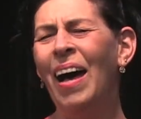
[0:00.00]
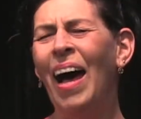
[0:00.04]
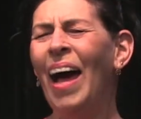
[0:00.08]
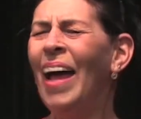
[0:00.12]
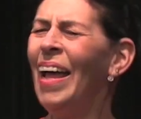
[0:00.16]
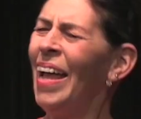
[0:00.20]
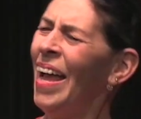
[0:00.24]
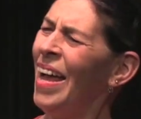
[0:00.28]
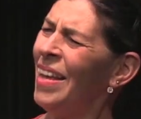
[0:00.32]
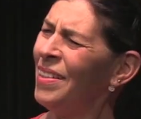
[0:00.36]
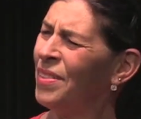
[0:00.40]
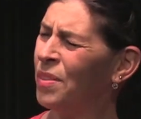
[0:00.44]

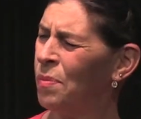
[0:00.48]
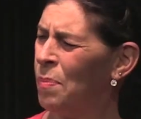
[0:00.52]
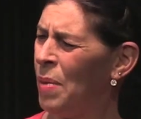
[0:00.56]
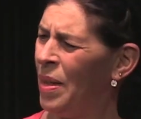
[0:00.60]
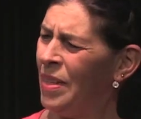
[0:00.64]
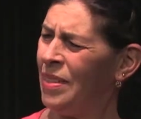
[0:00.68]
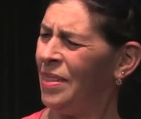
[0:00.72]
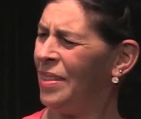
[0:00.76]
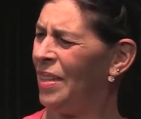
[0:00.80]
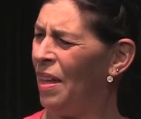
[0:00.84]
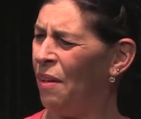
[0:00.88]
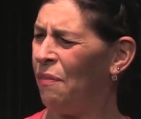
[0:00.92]
I ask
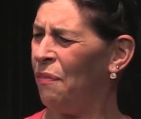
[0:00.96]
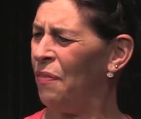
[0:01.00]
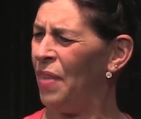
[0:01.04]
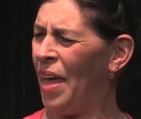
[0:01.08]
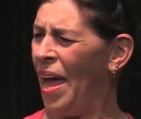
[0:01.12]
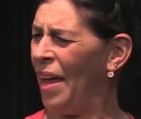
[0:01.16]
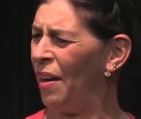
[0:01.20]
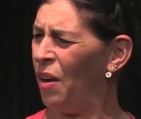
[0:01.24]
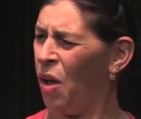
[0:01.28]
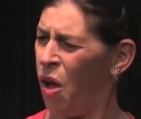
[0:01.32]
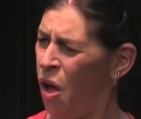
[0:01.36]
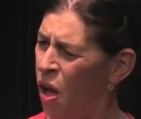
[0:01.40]
myself
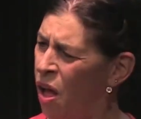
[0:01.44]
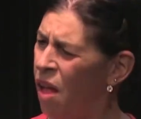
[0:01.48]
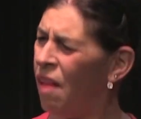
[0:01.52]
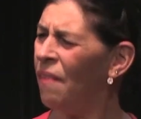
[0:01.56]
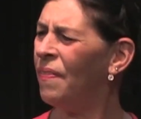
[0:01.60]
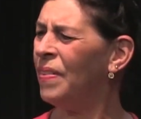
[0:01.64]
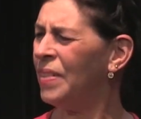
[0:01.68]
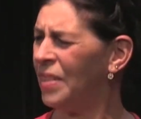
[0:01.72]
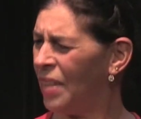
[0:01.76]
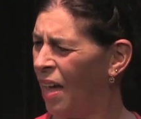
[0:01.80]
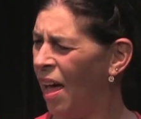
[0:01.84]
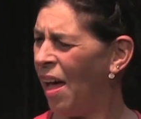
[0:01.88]
that
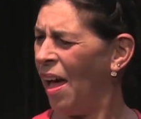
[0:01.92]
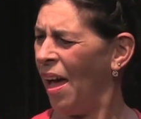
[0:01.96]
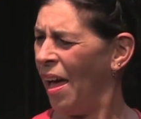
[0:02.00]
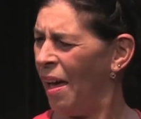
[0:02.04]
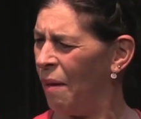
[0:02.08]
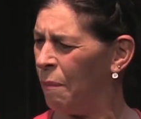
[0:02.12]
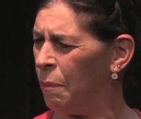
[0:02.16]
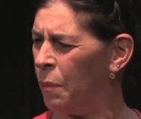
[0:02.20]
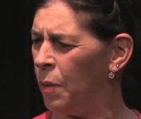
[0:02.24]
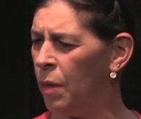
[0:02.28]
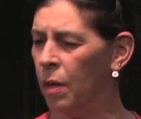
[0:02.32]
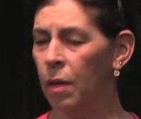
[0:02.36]
all the
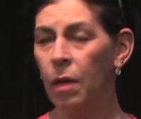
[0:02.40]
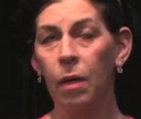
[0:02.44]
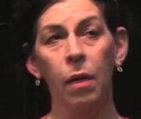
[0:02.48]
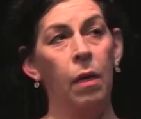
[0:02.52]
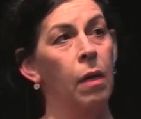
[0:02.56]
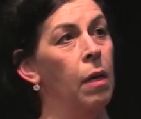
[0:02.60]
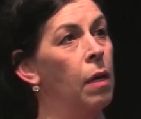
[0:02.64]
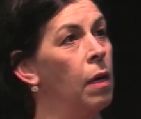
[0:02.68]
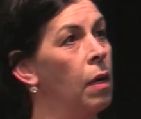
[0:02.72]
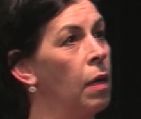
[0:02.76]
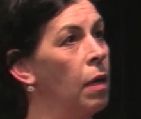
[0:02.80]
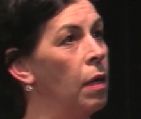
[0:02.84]
time.
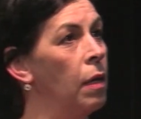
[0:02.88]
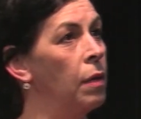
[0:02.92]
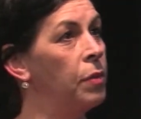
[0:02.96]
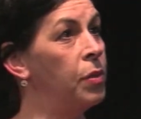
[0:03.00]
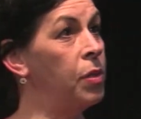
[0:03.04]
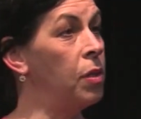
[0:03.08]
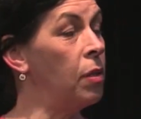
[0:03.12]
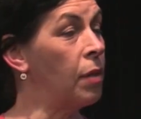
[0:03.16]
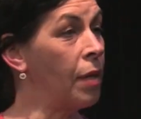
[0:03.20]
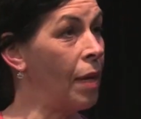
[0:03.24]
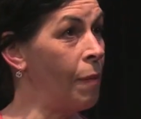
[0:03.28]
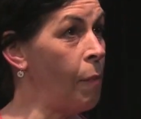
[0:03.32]

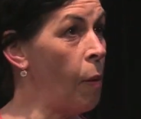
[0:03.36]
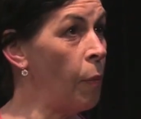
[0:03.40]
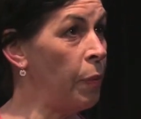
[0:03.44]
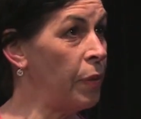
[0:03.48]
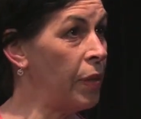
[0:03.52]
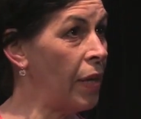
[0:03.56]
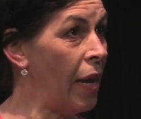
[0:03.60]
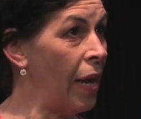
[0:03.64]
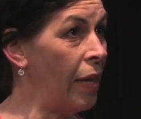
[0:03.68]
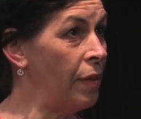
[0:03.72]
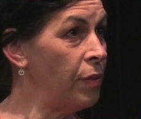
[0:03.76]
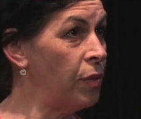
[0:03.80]
Do you come up
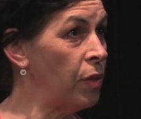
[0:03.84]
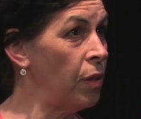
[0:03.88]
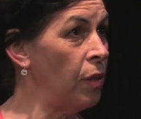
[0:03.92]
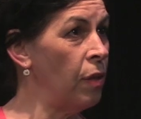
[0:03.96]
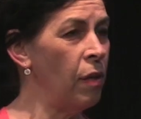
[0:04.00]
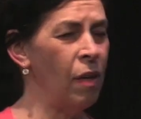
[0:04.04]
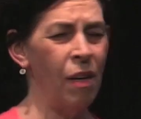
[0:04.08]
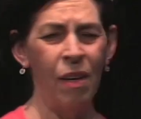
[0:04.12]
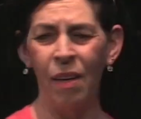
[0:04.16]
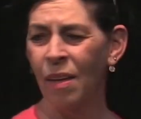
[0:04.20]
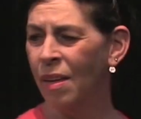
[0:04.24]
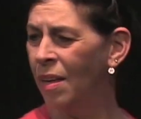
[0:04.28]
with an
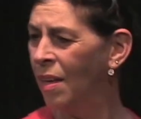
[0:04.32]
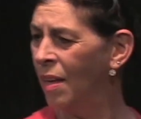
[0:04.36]
answer?